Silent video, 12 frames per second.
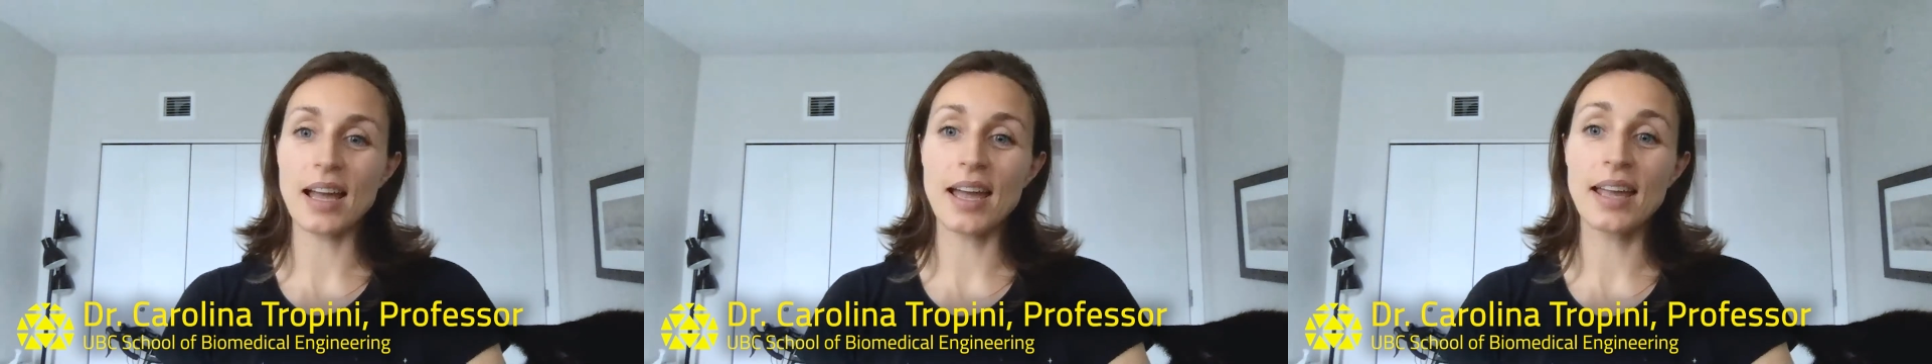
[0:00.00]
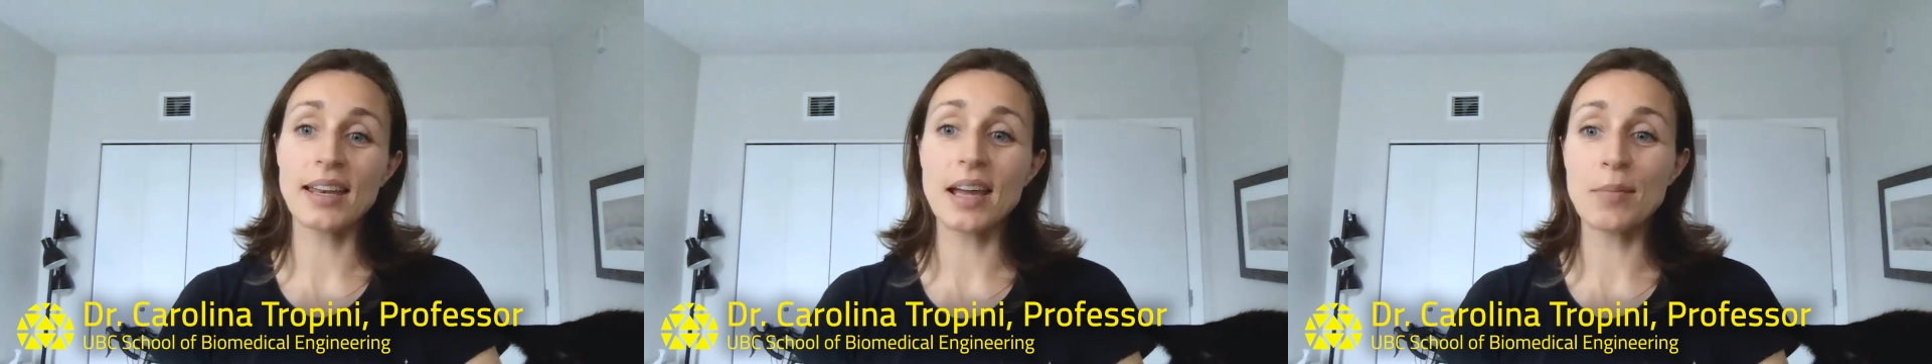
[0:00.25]

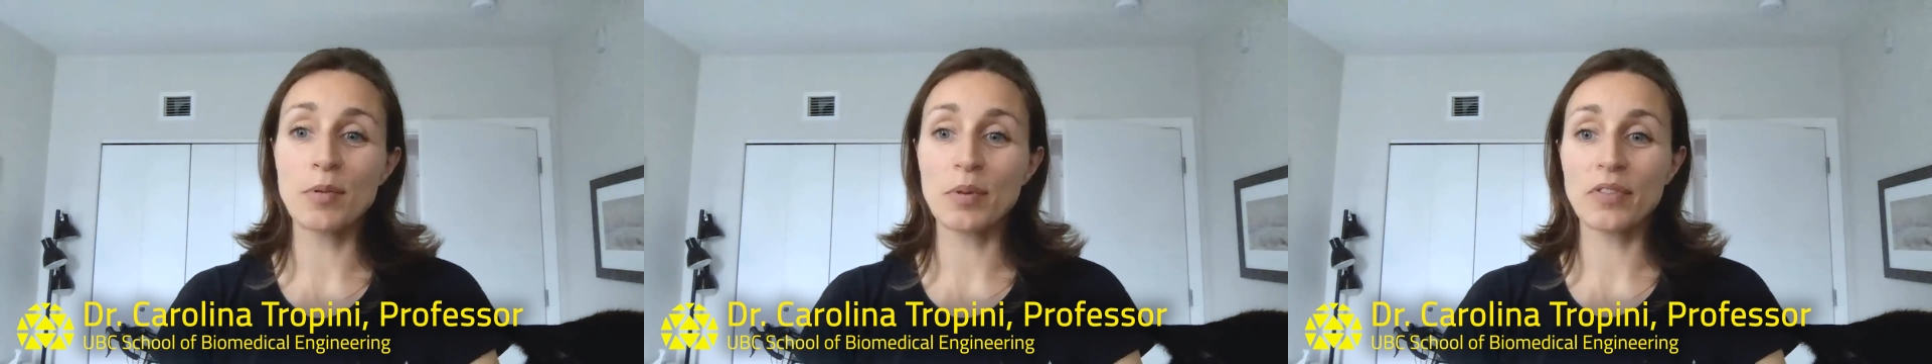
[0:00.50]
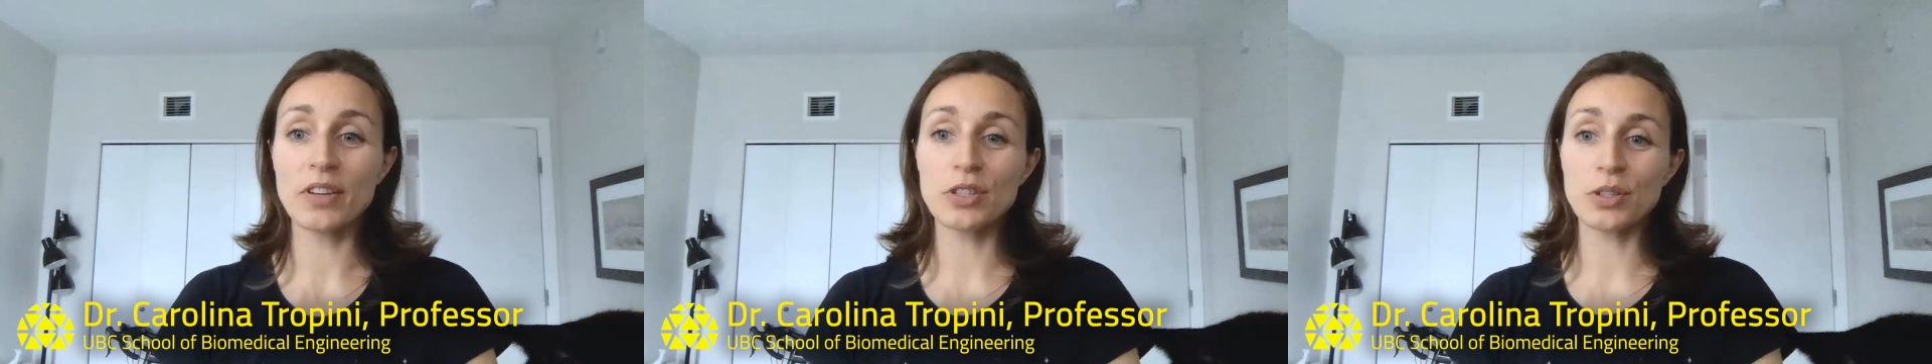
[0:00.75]
and I'm a
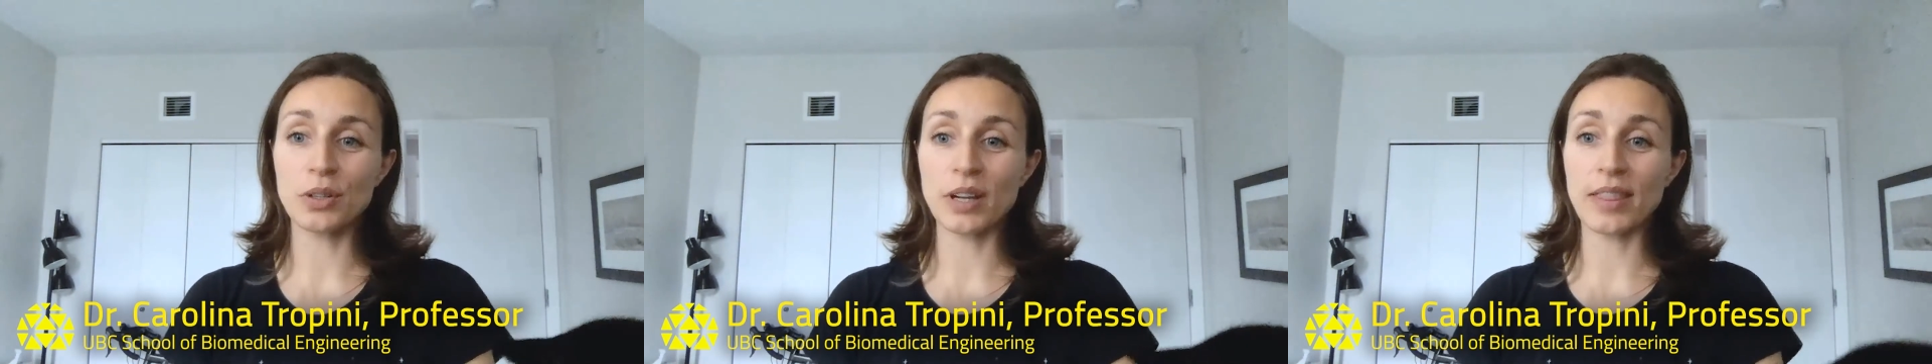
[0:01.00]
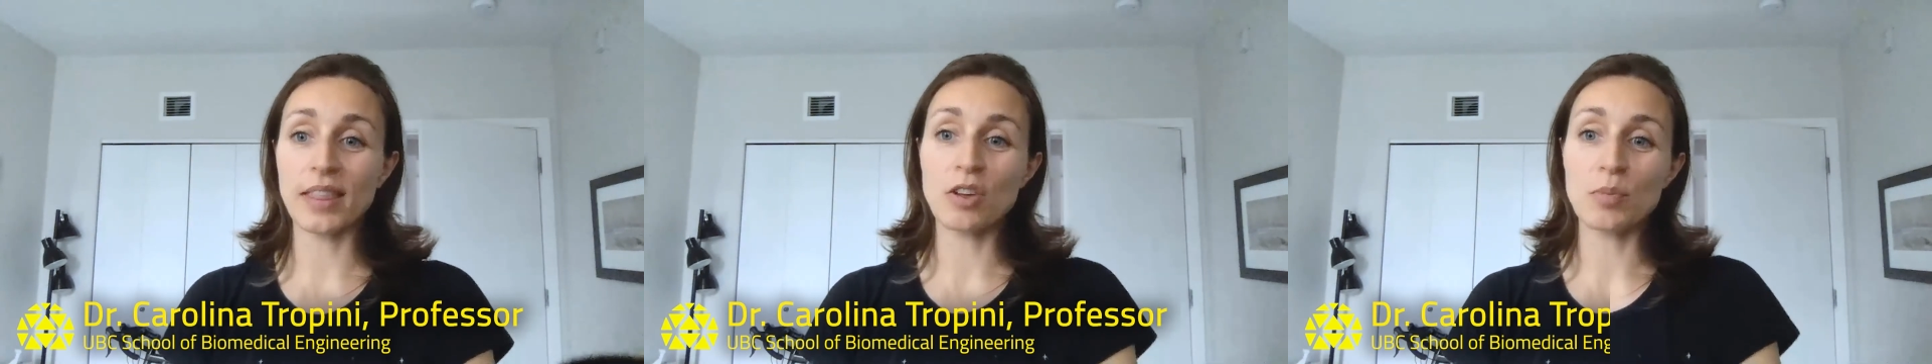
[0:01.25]
professor
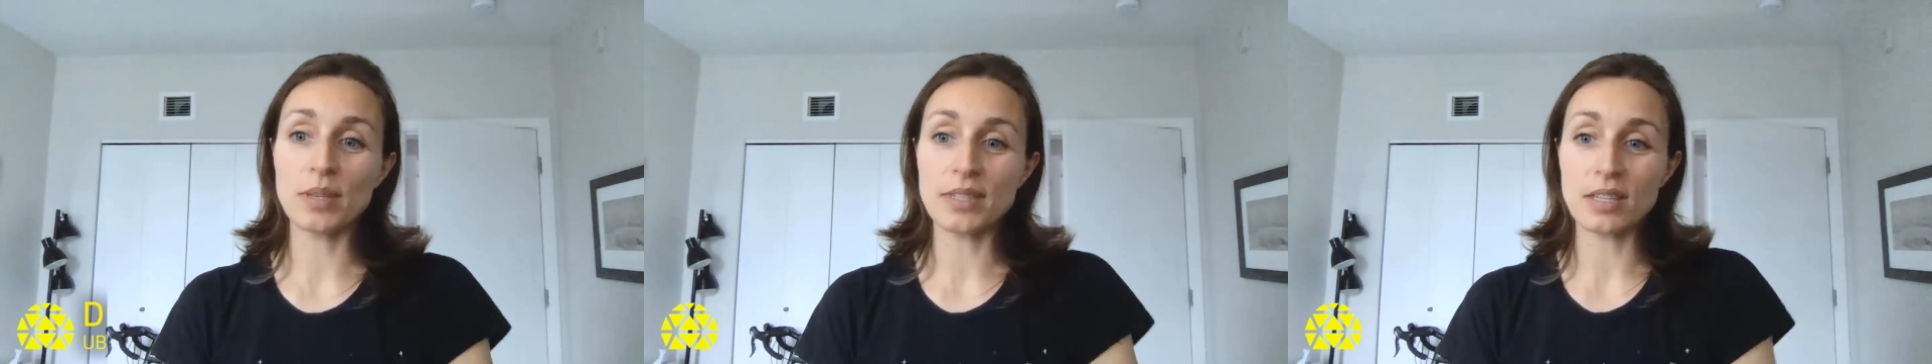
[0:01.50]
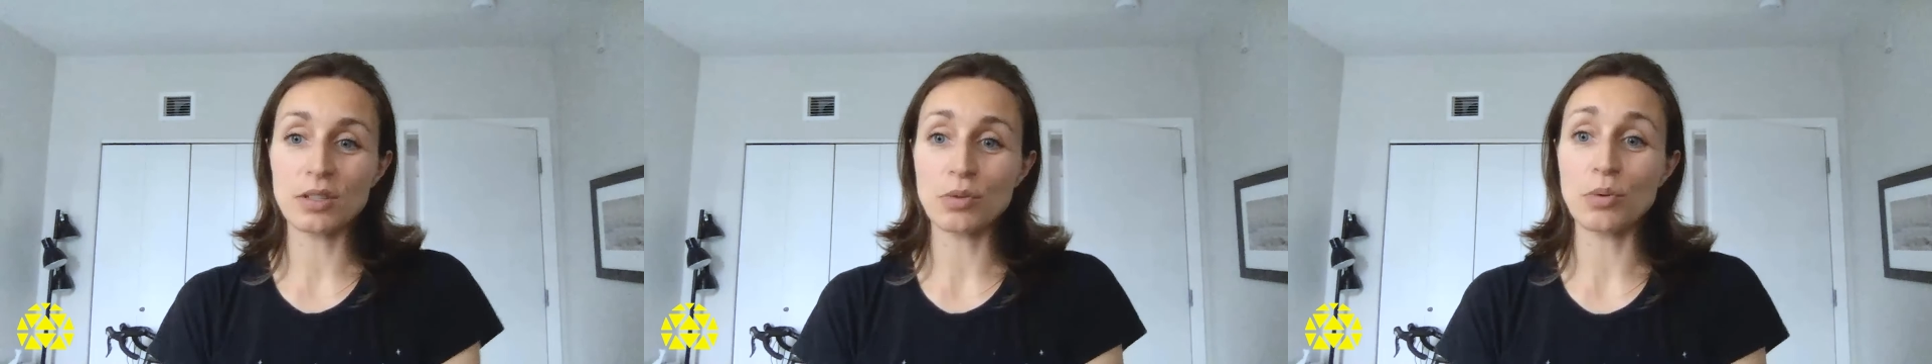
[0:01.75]
in the
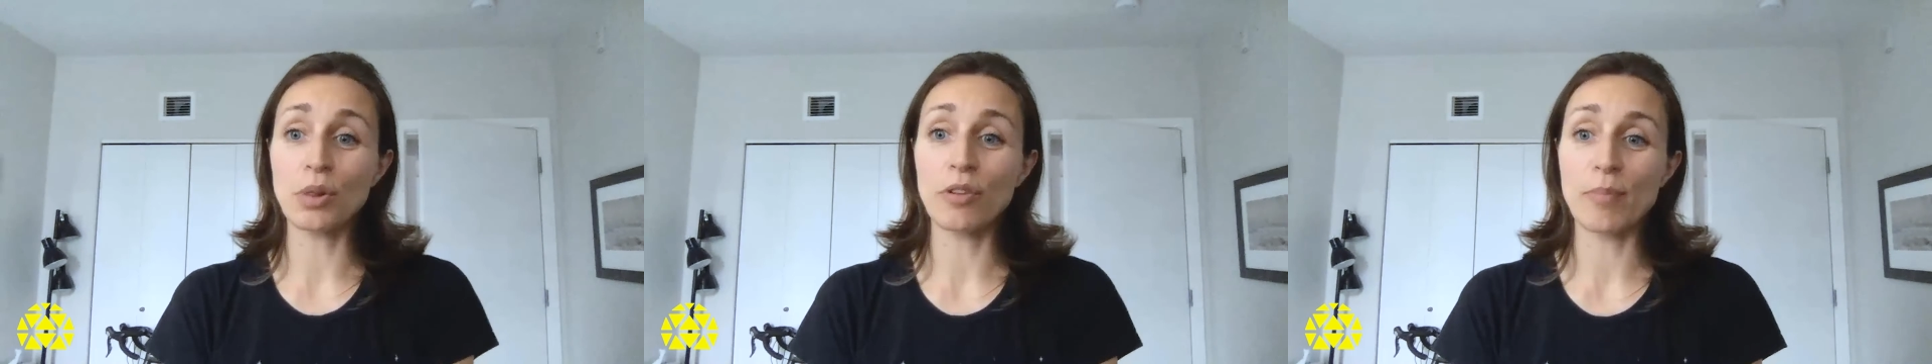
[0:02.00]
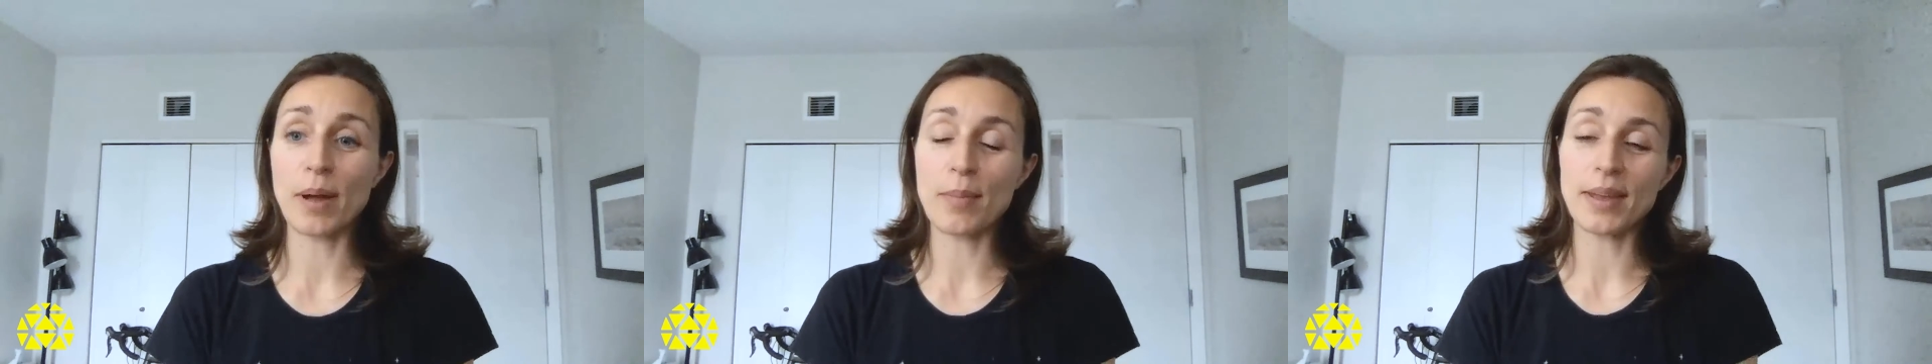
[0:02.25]
UBC School of
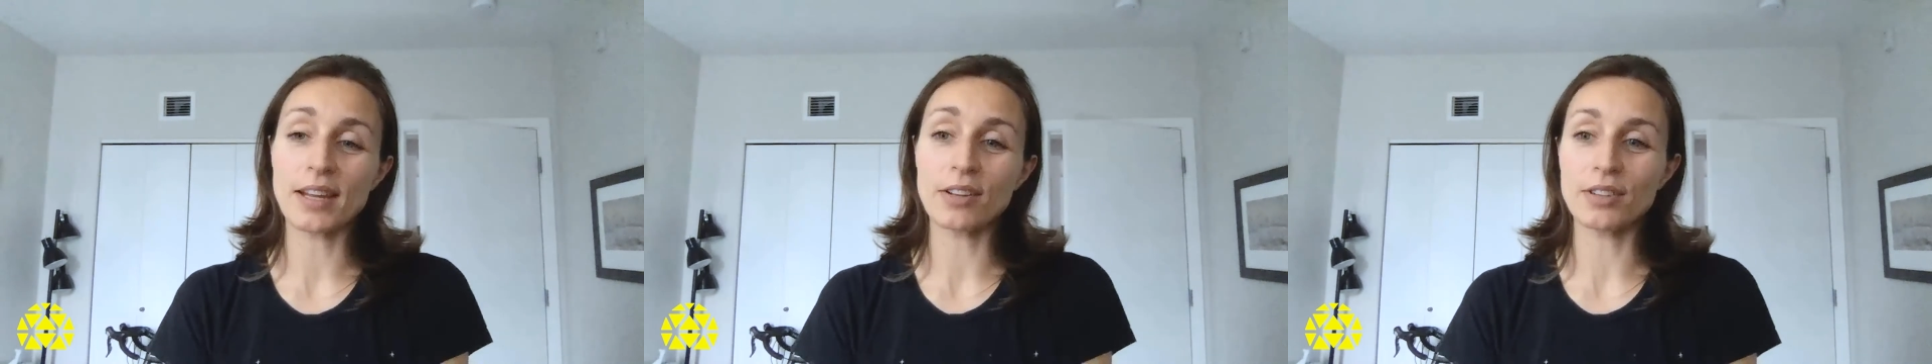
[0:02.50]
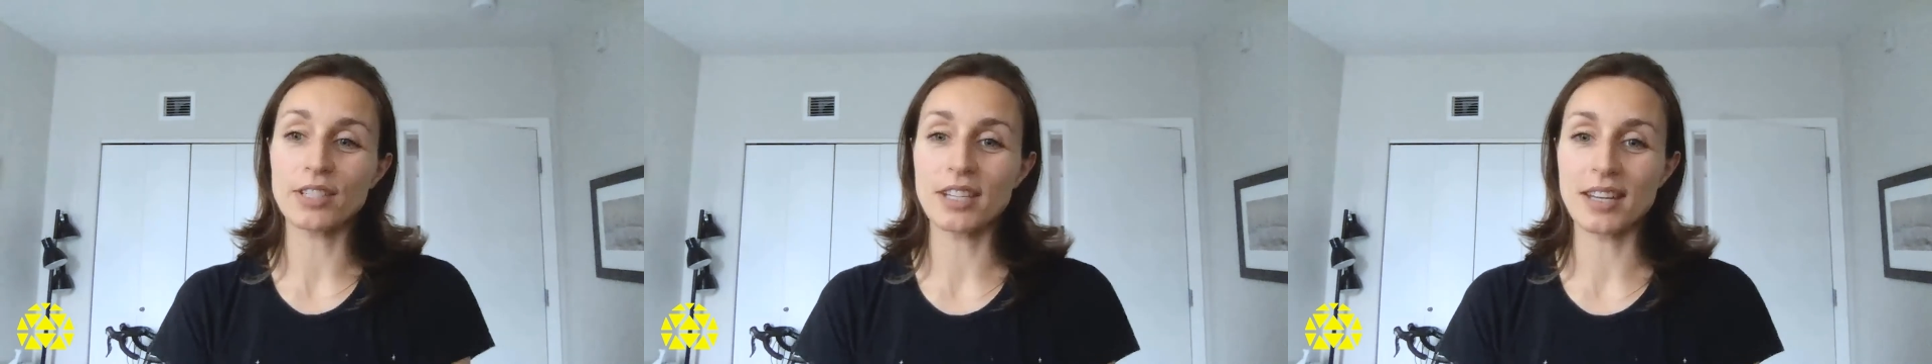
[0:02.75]
Biomedical
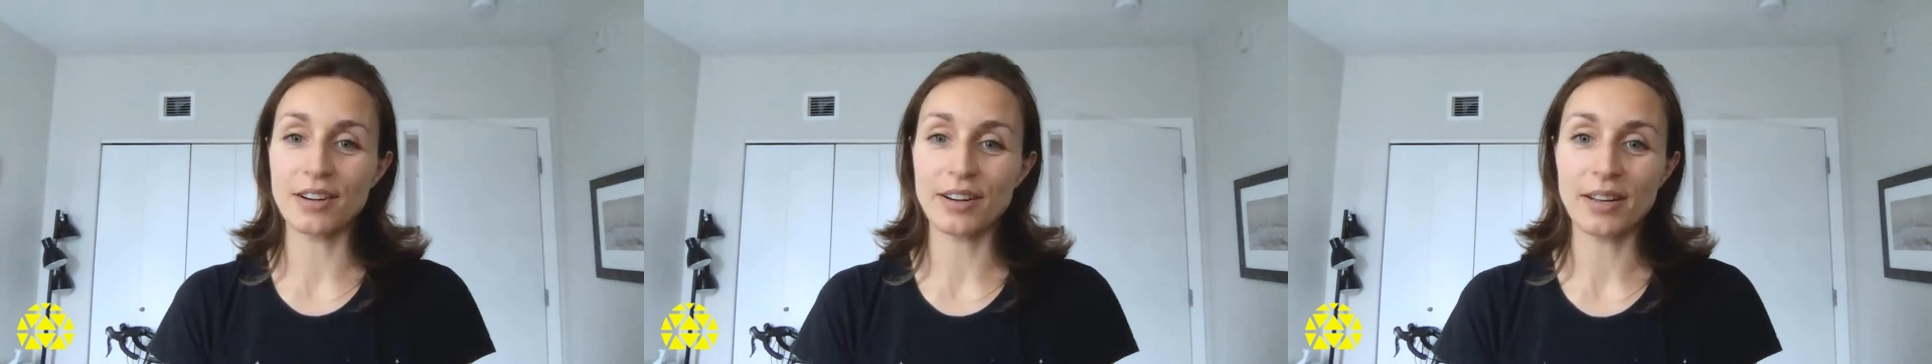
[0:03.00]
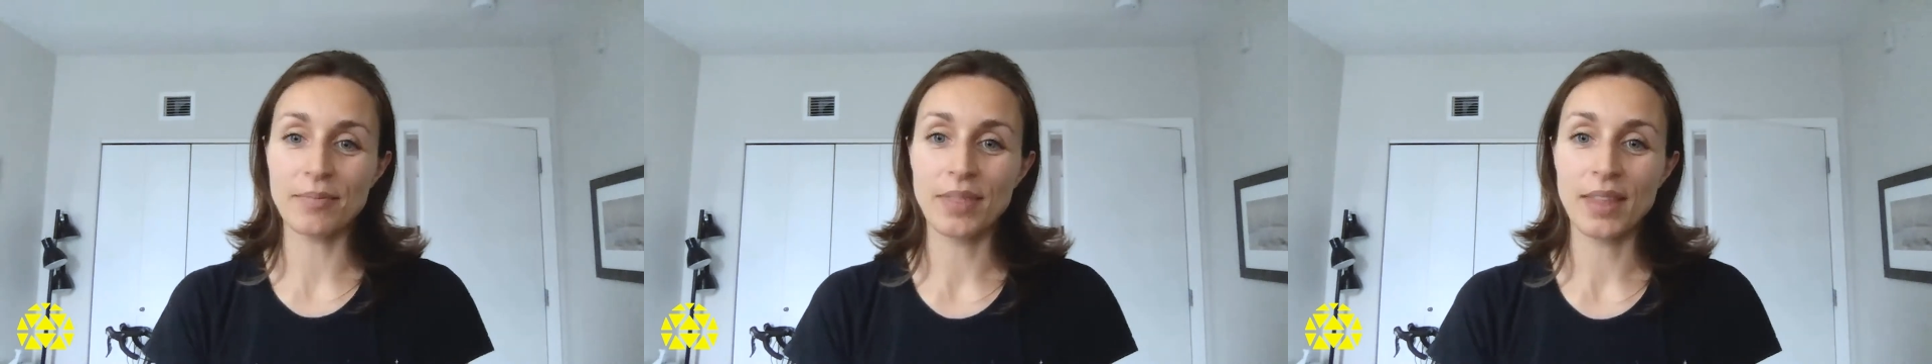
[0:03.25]
Engineering.